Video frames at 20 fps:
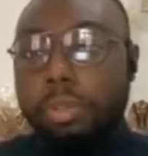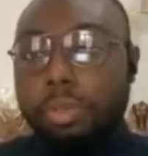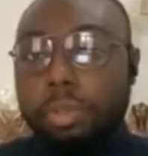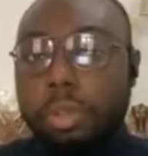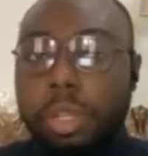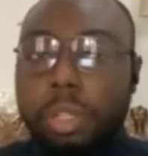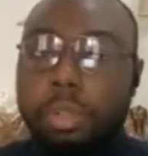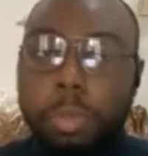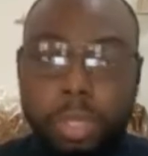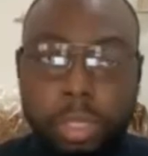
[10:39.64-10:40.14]

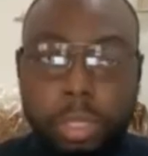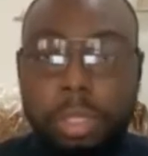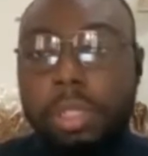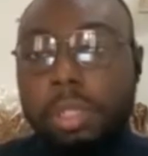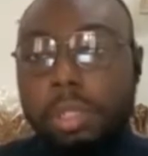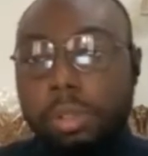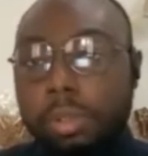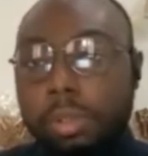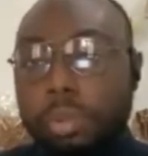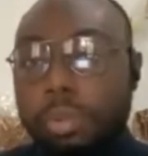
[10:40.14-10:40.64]
the
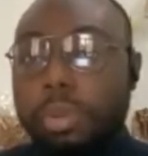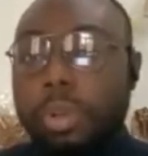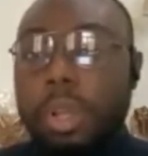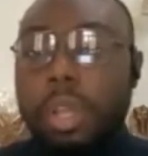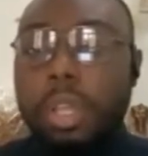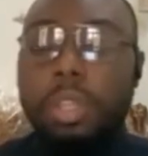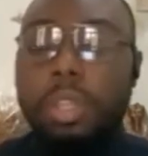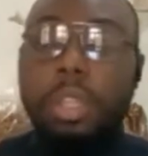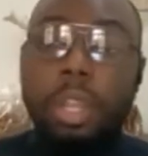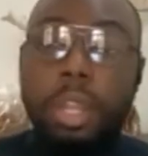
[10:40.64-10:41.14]
larger
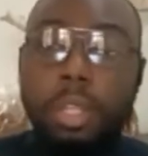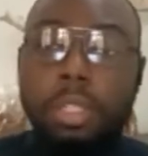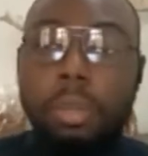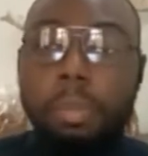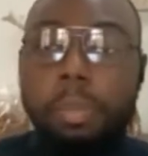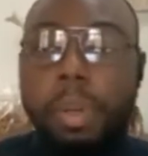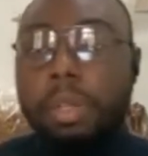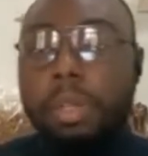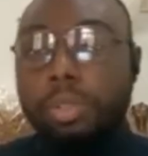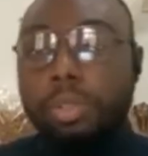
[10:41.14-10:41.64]
banks, your
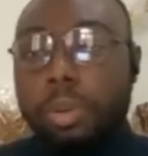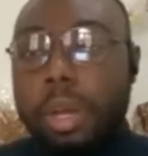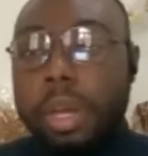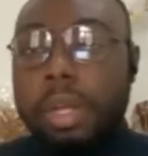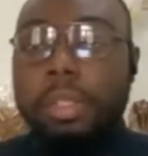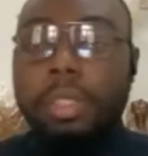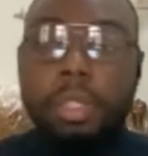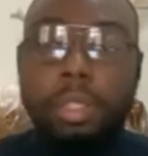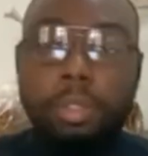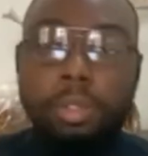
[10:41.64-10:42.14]
Access,
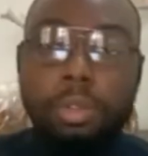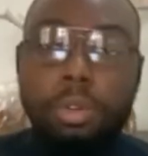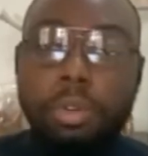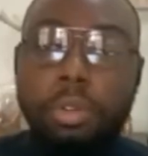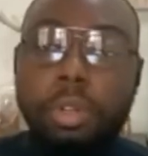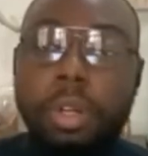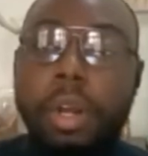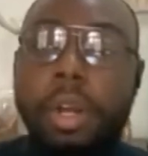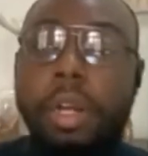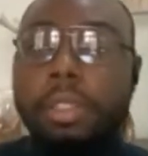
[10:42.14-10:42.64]
your
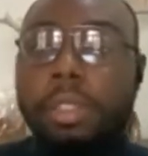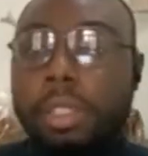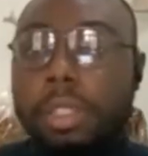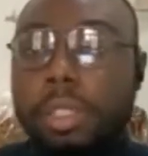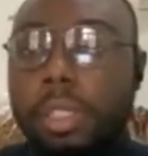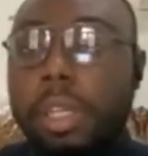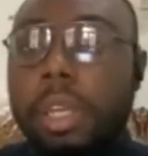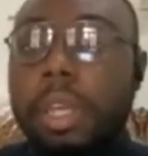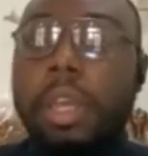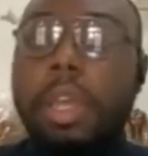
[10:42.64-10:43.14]
Guarantee,
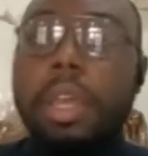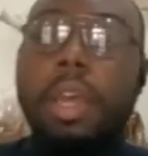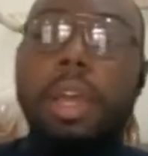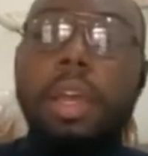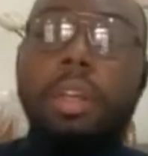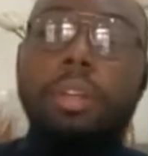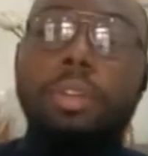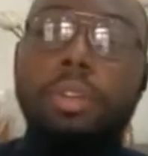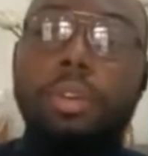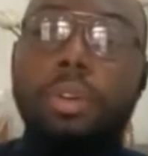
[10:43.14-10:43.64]
and
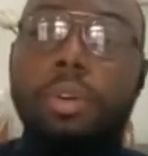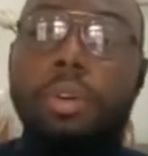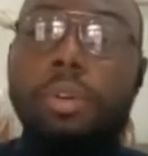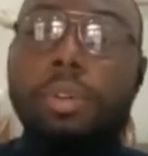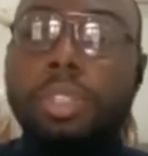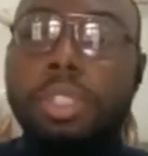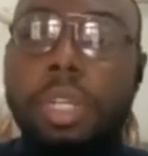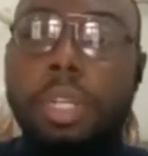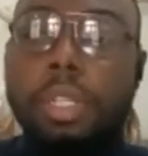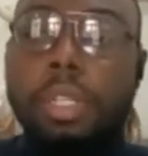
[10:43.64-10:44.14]
your
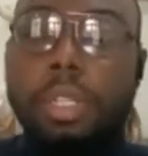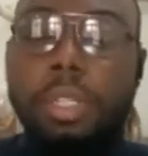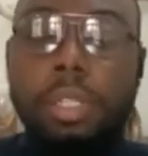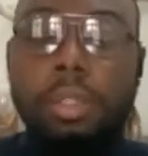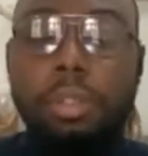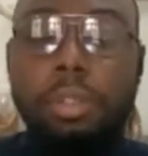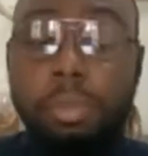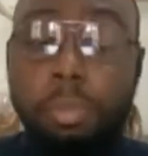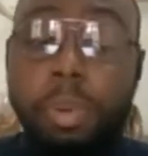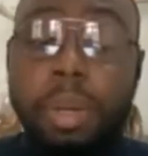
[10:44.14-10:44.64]
Zenith, the
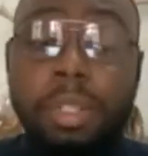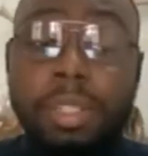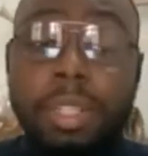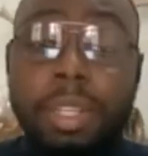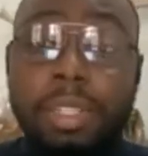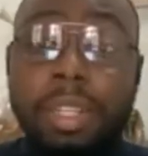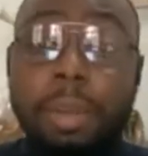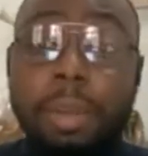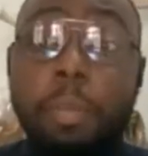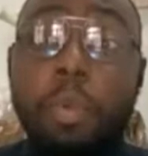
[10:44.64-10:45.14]
banks that are
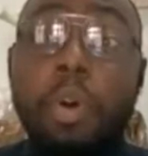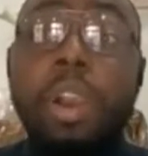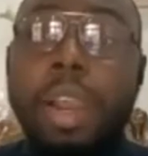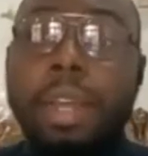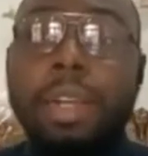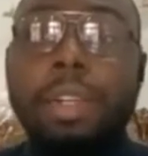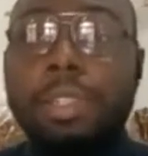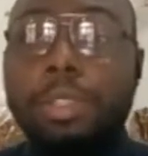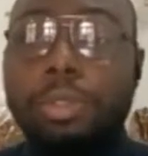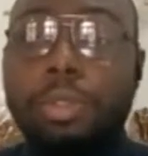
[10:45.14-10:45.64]
more
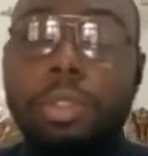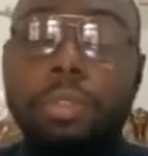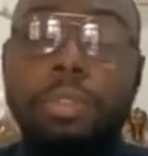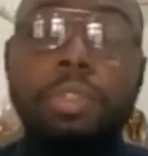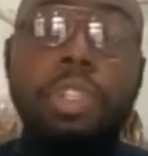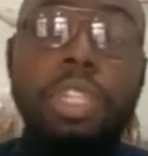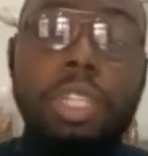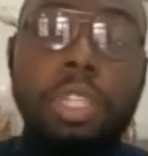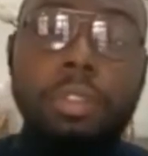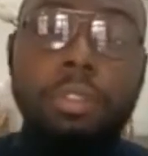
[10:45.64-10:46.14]
likely to even
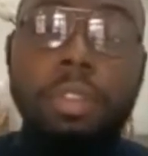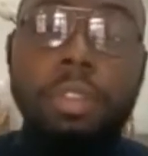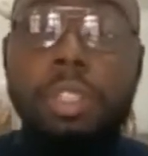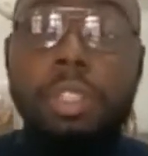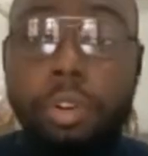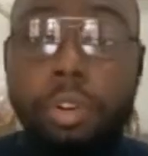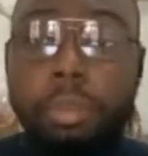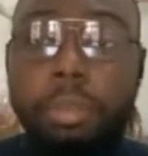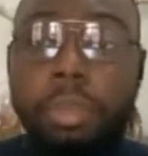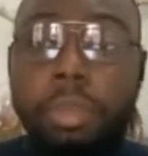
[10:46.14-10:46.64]
give
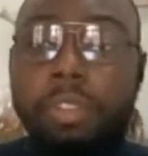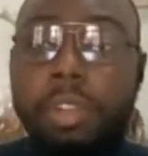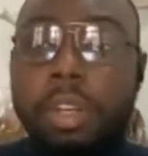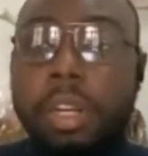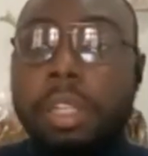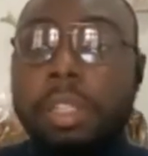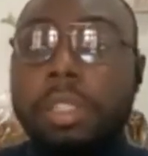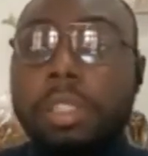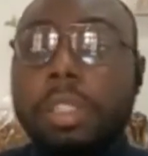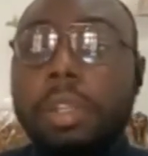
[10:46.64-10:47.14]
interim
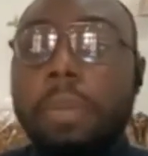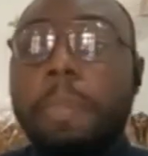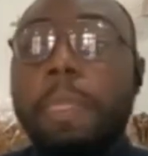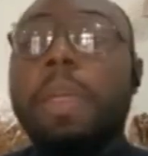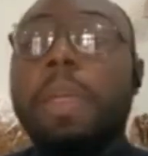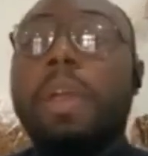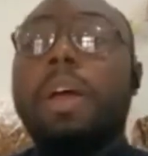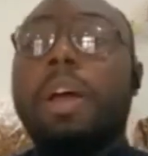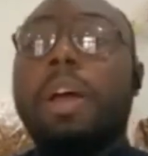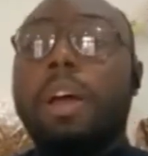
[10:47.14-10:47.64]
dividends
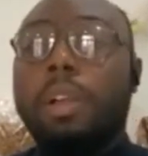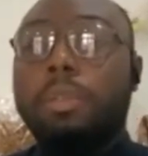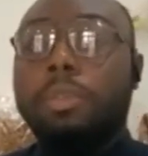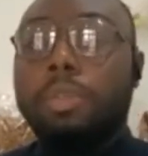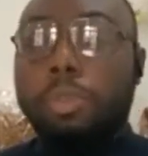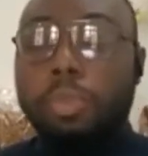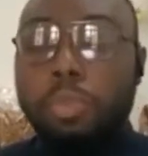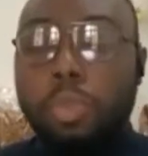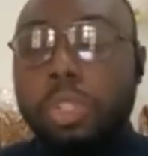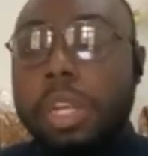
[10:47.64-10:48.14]
are
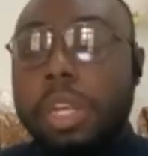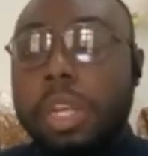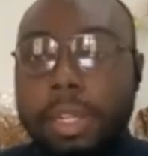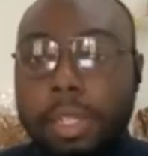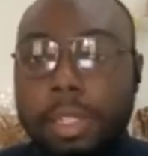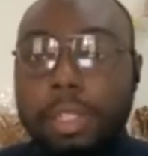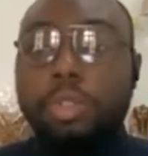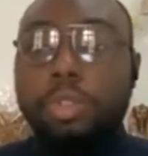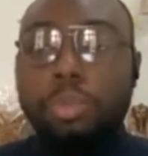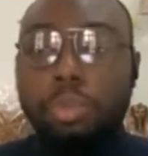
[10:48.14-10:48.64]
the most
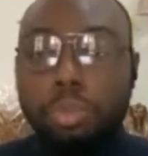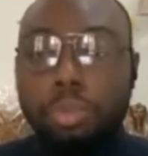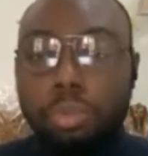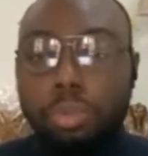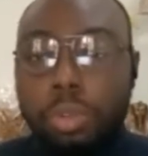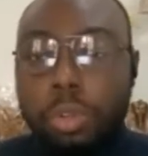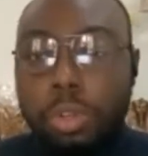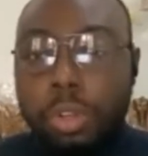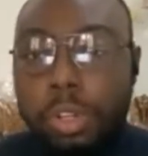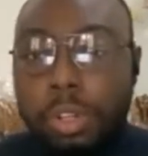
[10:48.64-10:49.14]
likely to
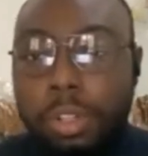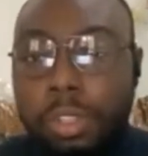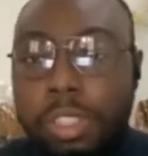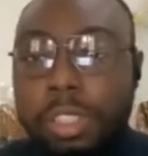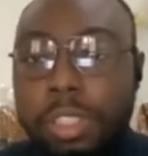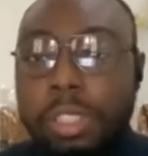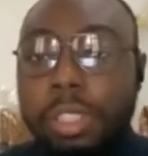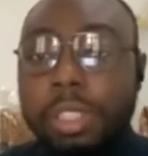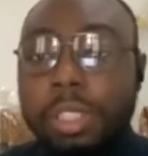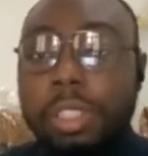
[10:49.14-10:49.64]

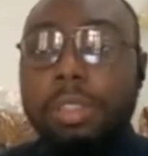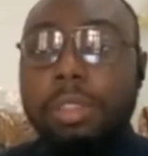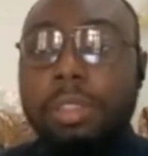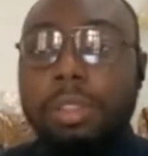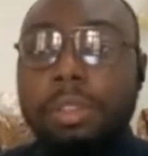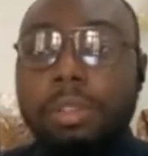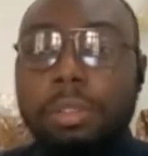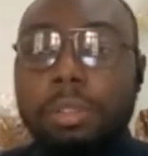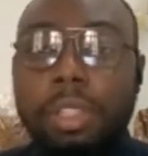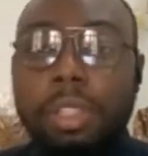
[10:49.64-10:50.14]
see
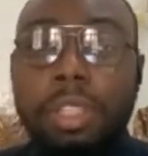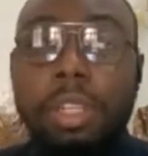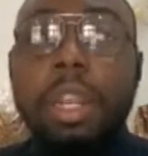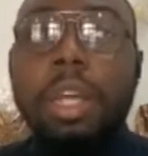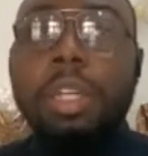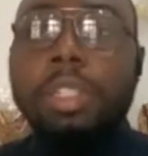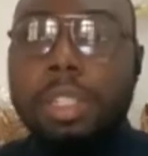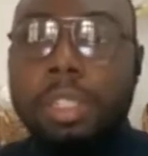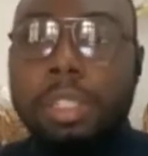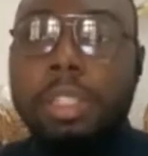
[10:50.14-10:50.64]
the
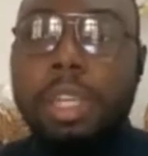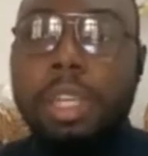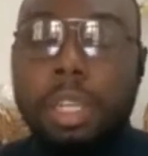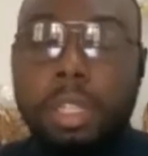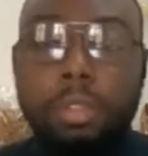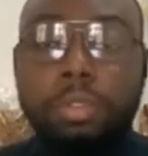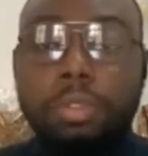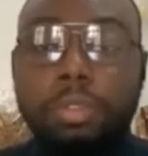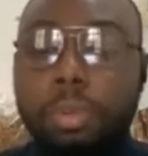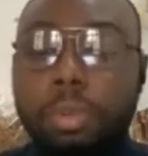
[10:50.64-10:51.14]
largest gains
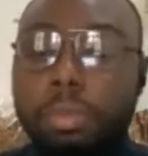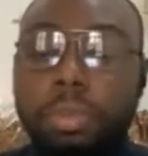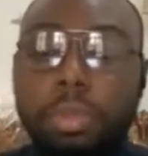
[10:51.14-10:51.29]
from